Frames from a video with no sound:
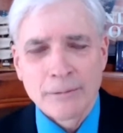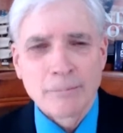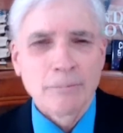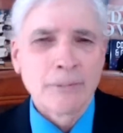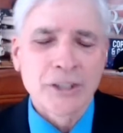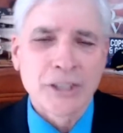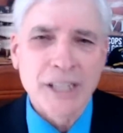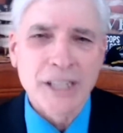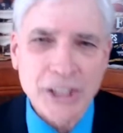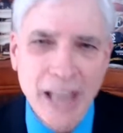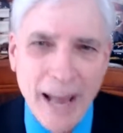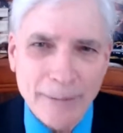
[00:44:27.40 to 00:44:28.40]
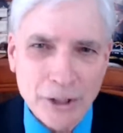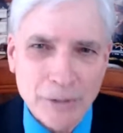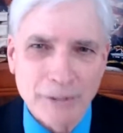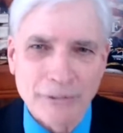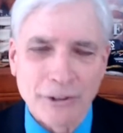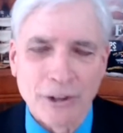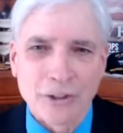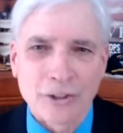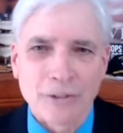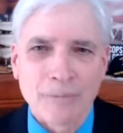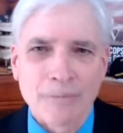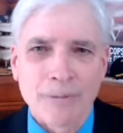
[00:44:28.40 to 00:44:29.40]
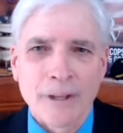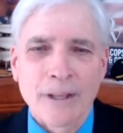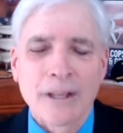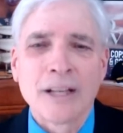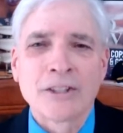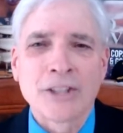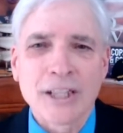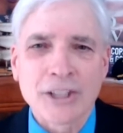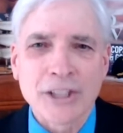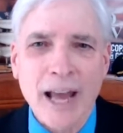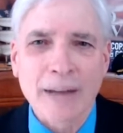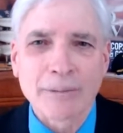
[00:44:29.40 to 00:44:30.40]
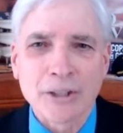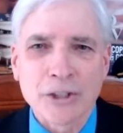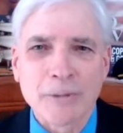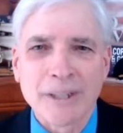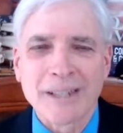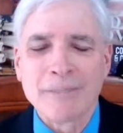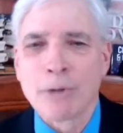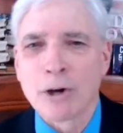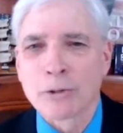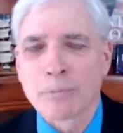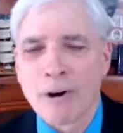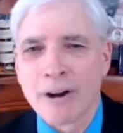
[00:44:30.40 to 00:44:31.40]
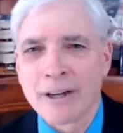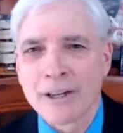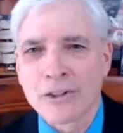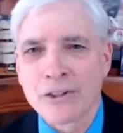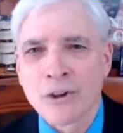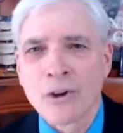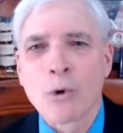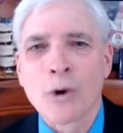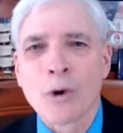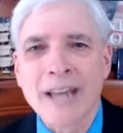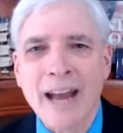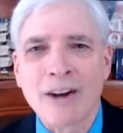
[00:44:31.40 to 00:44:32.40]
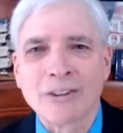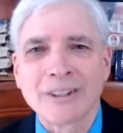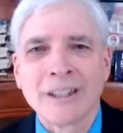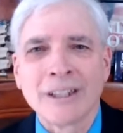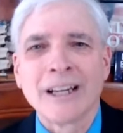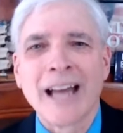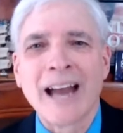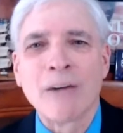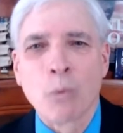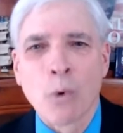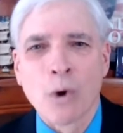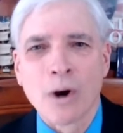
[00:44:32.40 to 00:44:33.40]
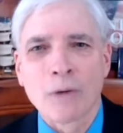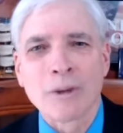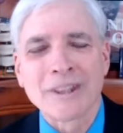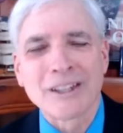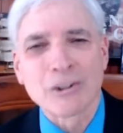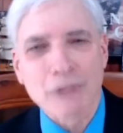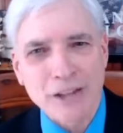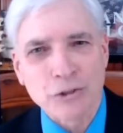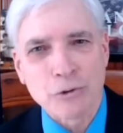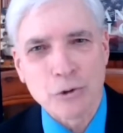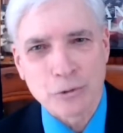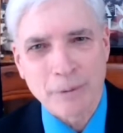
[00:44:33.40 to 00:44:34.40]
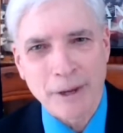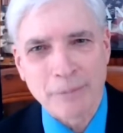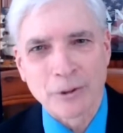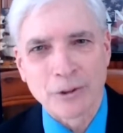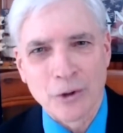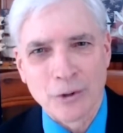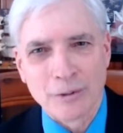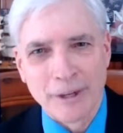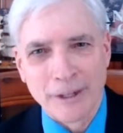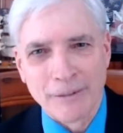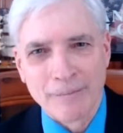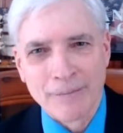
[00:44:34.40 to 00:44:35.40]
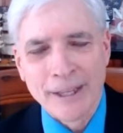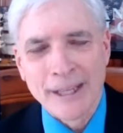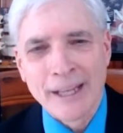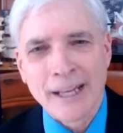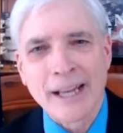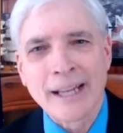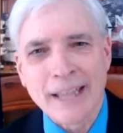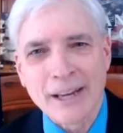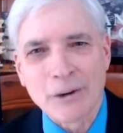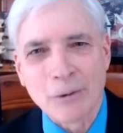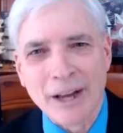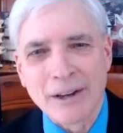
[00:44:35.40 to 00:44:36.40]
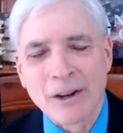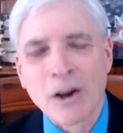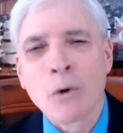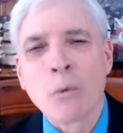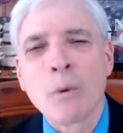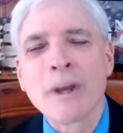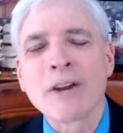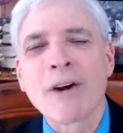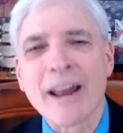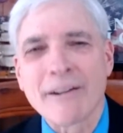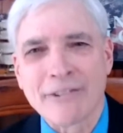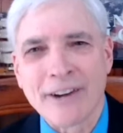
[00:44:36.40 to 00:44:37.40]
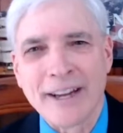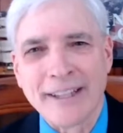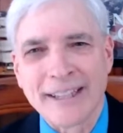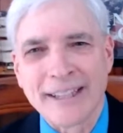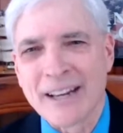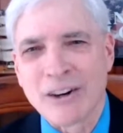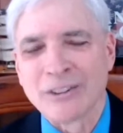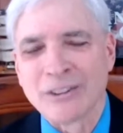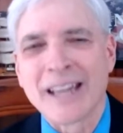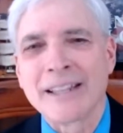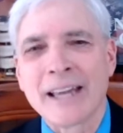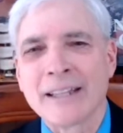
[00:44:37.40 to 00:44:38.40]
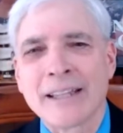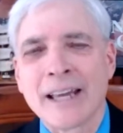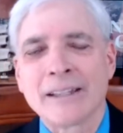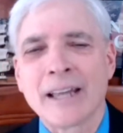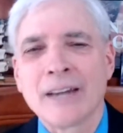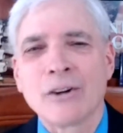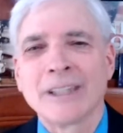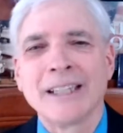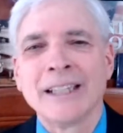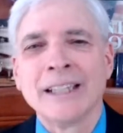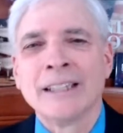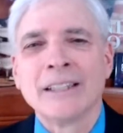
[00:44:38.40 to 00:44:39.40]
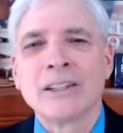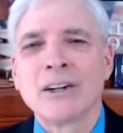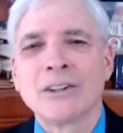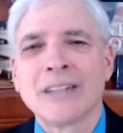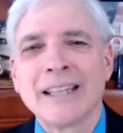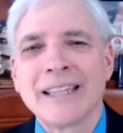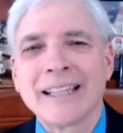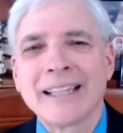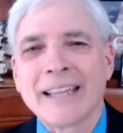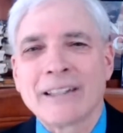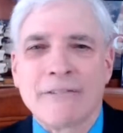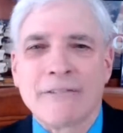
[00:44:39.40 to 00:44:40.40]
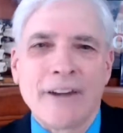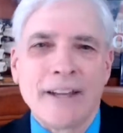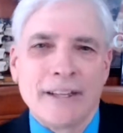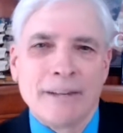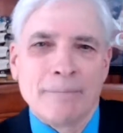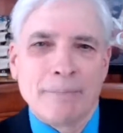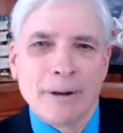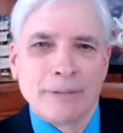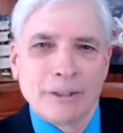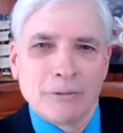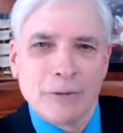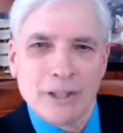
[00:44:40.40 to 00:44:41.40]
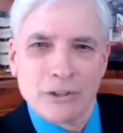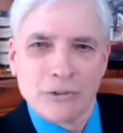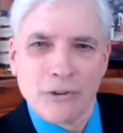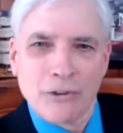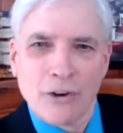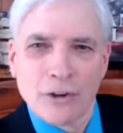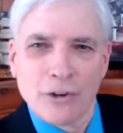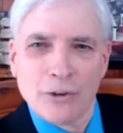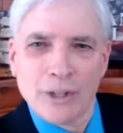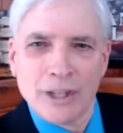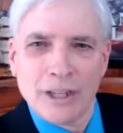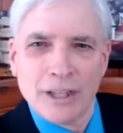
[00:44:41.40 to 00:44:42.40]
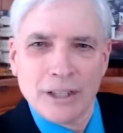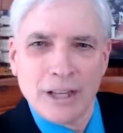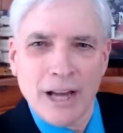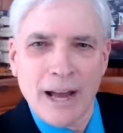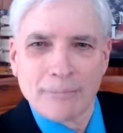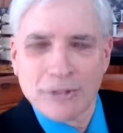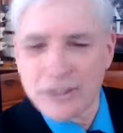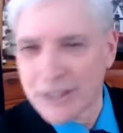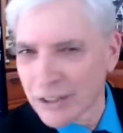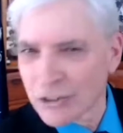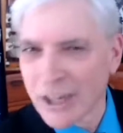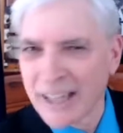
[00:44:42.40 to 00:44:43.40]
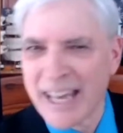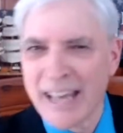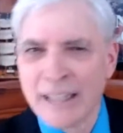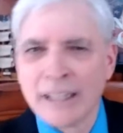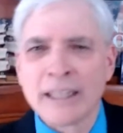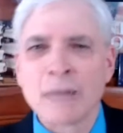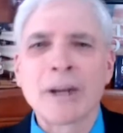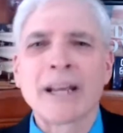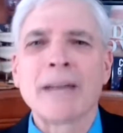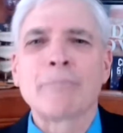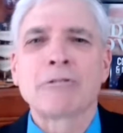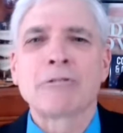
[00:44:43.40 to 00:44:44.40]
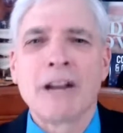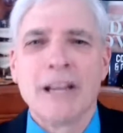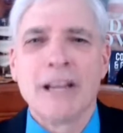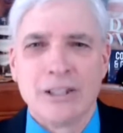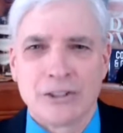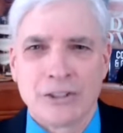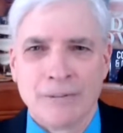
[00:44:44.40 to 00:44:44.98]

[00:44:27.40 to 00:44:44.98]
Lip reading: It's the establishment, folks. It's the establishment in both parties who are now at war with the grassroots people, you and me. And I tell you what, we know how to fight. They don't. They only, they like to fight in public with there's photo ops and things like that. They want to get praised.